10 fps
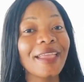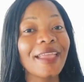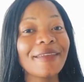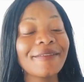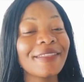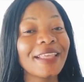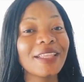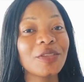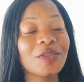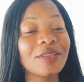if
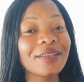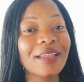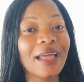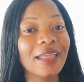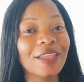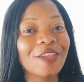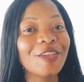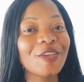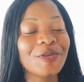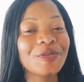they didn't like
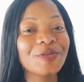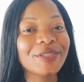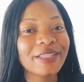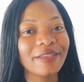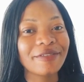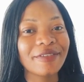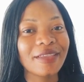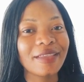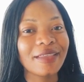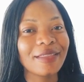your
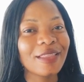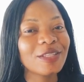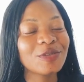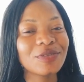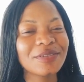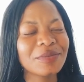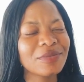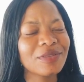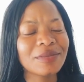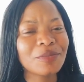CV they do
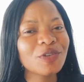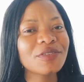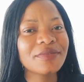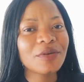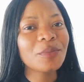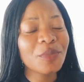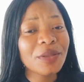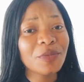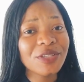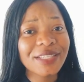most of
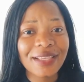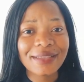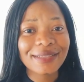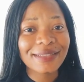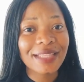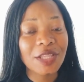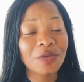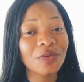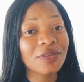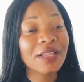in most cases they
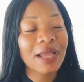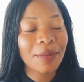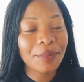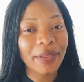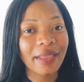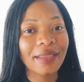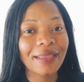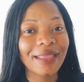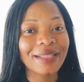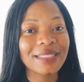do not come back
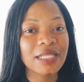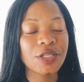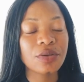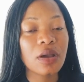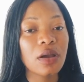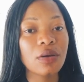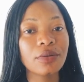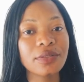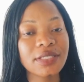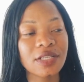and tell you
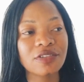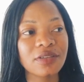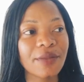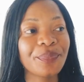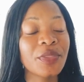oh Sandra